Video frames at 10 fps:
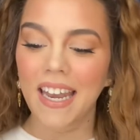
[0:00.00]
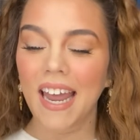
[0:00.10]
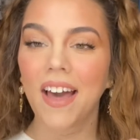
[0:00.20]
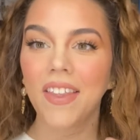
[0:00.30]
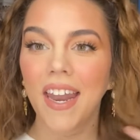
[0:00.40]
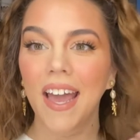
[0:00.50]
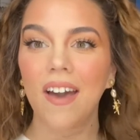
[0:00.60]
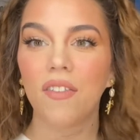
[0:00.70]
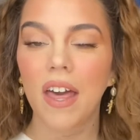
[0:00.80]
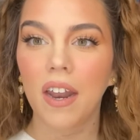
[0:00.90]
now that I
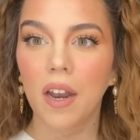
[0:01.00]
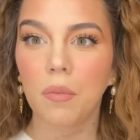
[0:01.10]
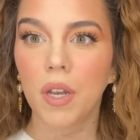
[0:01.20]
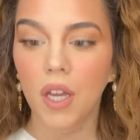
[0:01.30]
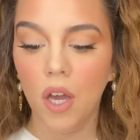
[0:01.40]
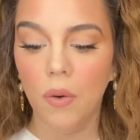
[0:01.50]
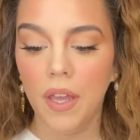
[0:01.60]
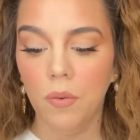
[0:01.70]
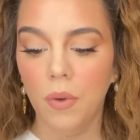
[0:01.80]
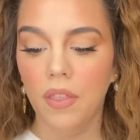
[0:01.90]
have that on, I'm gonna go
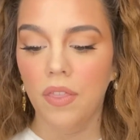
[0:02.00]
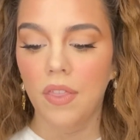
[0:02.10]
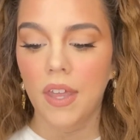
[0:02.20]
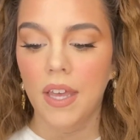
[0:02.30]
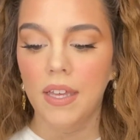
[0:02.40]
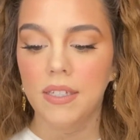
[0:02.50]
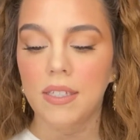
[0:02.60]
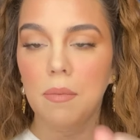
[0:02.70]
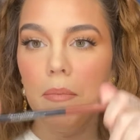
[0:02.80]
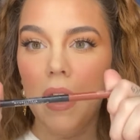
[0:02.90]
in with this
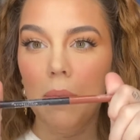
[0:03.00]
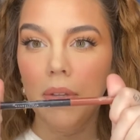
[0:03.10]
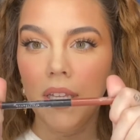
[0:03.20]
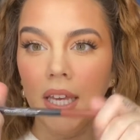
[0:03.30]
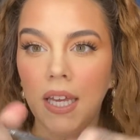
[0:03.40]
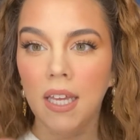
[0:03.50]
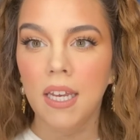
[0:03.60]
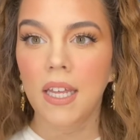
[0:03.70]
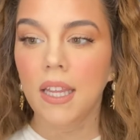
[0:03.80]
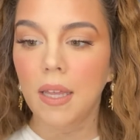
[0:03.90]

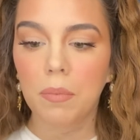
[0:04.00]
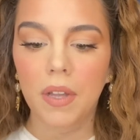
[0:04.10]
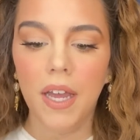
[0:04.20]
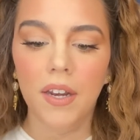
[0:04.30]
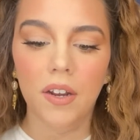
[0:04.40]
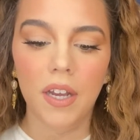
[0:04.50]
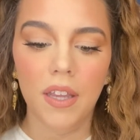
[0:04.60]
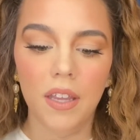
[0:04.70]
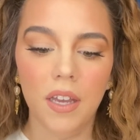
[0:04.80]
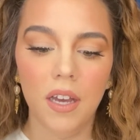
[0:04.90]
Maybelline lip liner in
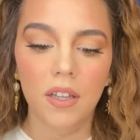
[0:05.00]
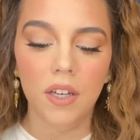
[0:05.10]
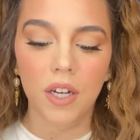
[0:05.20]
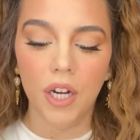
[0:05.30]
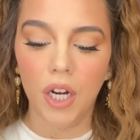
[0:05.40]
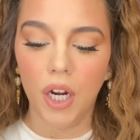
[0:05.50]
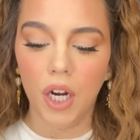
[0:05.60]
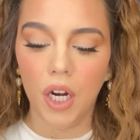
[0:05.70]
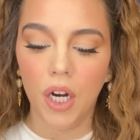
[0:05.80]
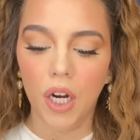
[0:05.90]
the
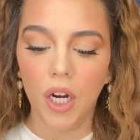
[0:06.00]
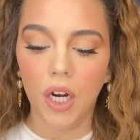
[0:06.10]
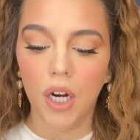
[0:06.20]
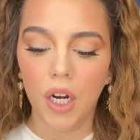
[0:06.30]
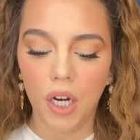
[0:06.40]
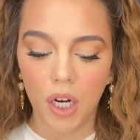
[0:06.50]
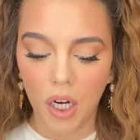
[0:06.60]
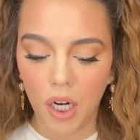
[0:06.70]
color